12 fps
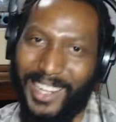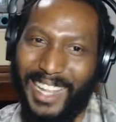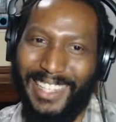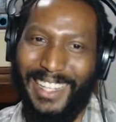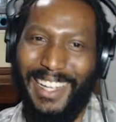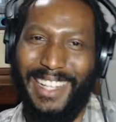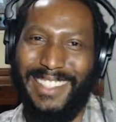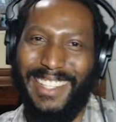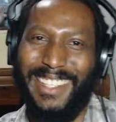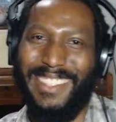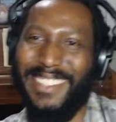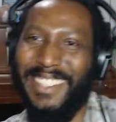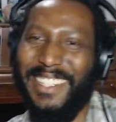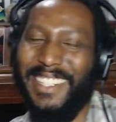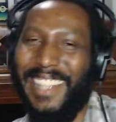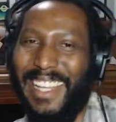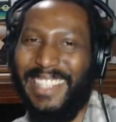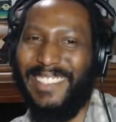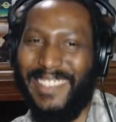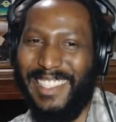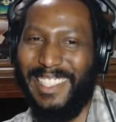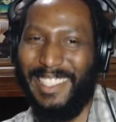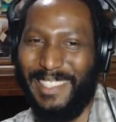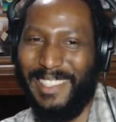Like, that's what
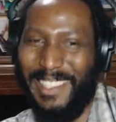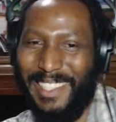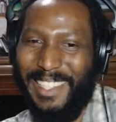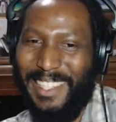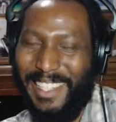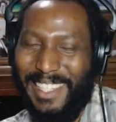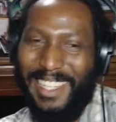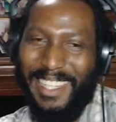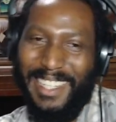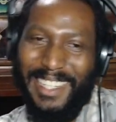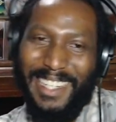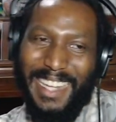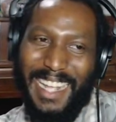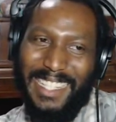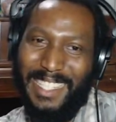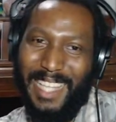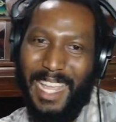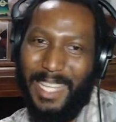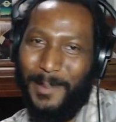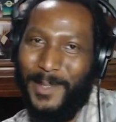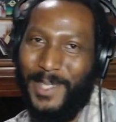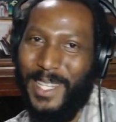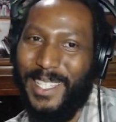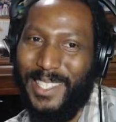he's, that's his
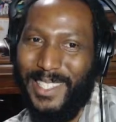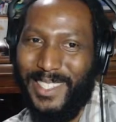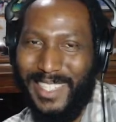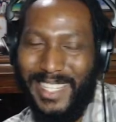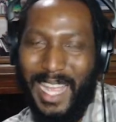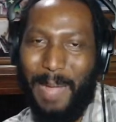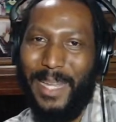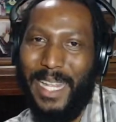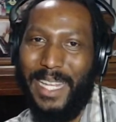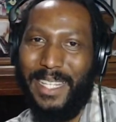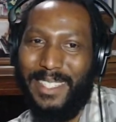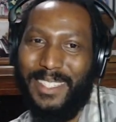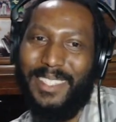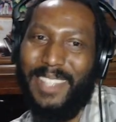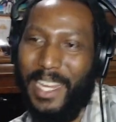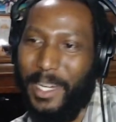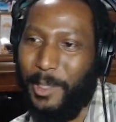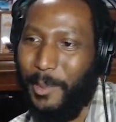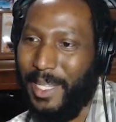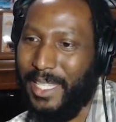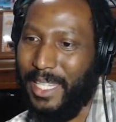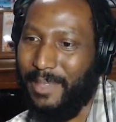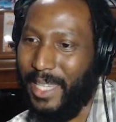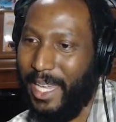expertise, is to dominate
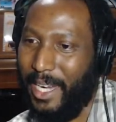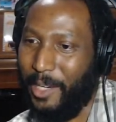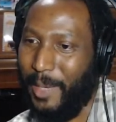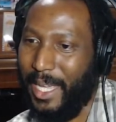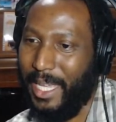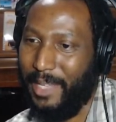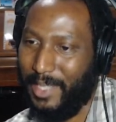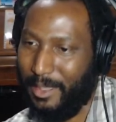TV airwaves.